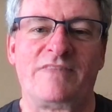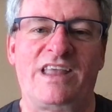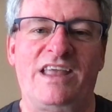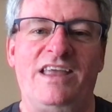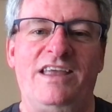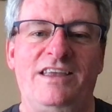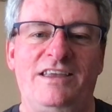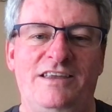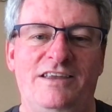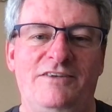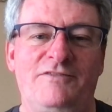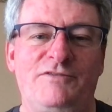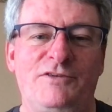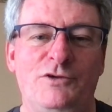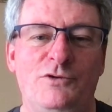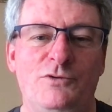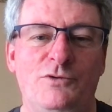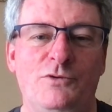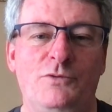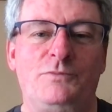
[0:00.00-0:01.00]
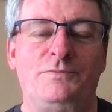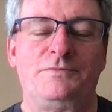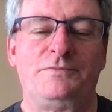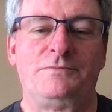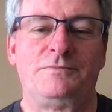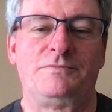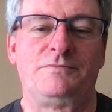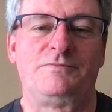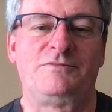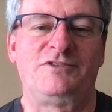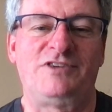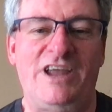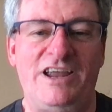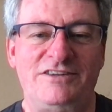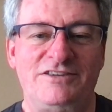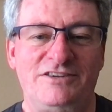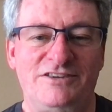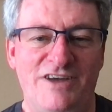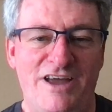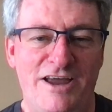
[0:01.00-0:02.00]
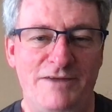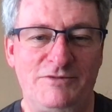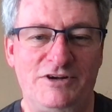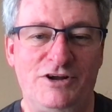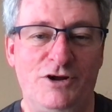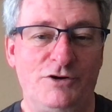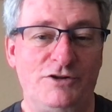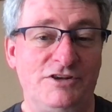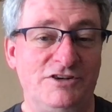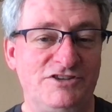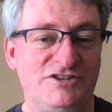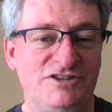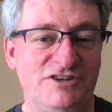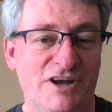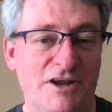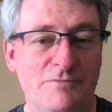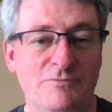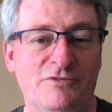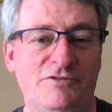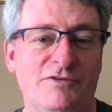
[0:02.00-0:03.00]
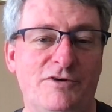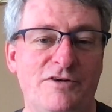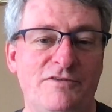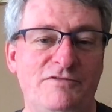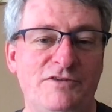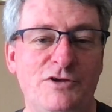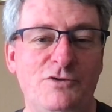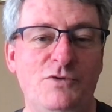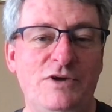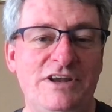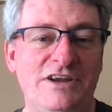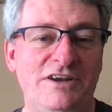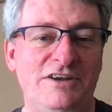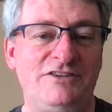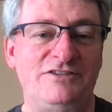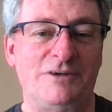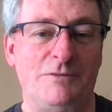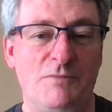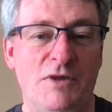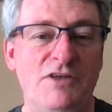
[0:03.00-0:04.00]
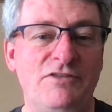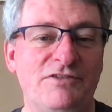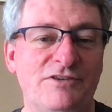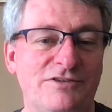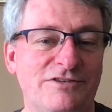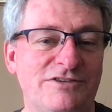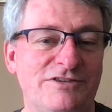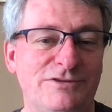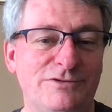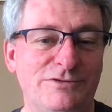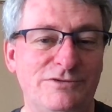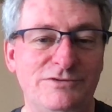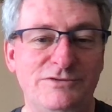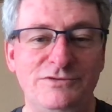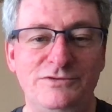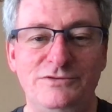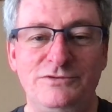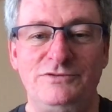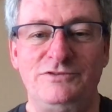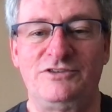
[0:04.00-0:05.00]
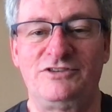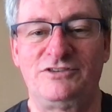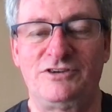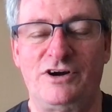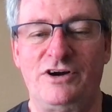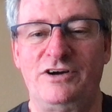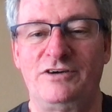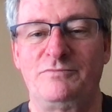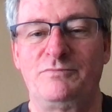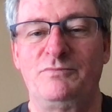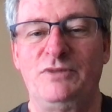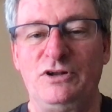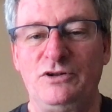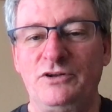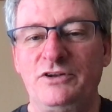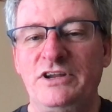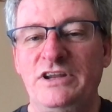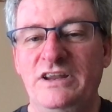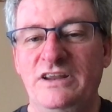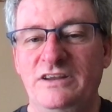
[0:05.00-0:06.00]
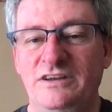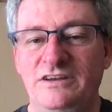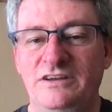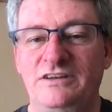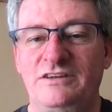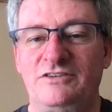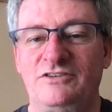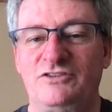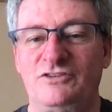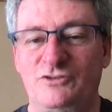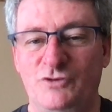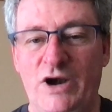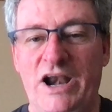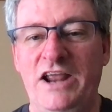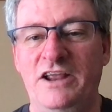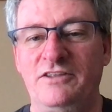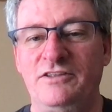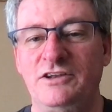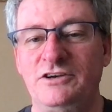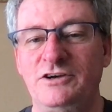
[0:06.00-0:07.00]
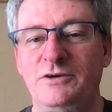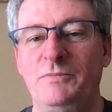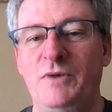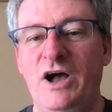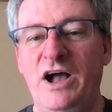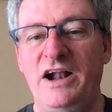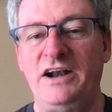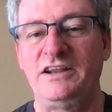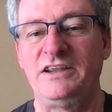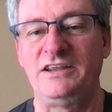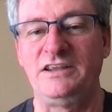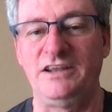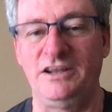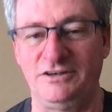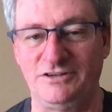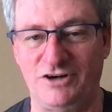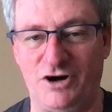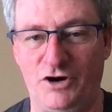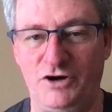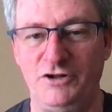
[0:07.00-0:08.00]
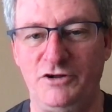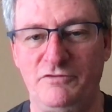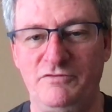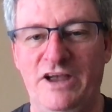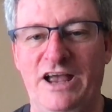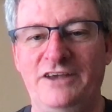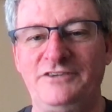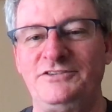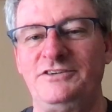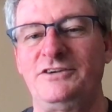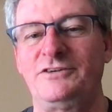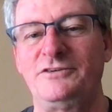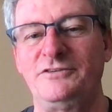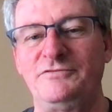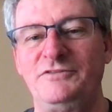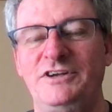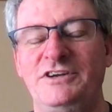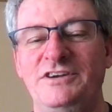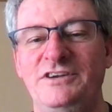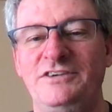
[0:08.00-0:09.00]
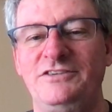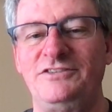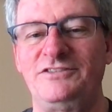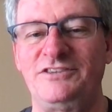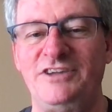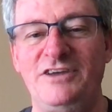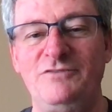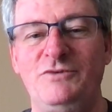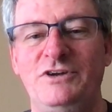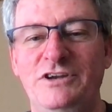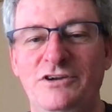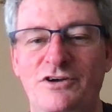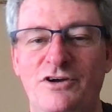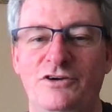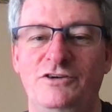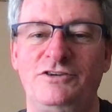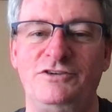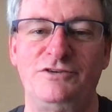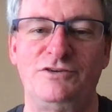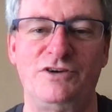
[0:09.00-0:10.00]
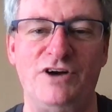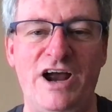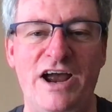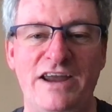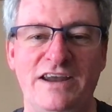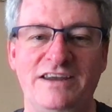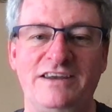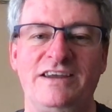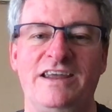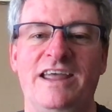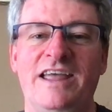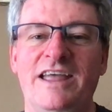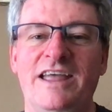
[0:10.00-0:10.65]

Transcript: if you take the time to go to the gym for a few weeks, a month or two, and start building strength in your body and cardiovascular fitness, then when you go to do your hike,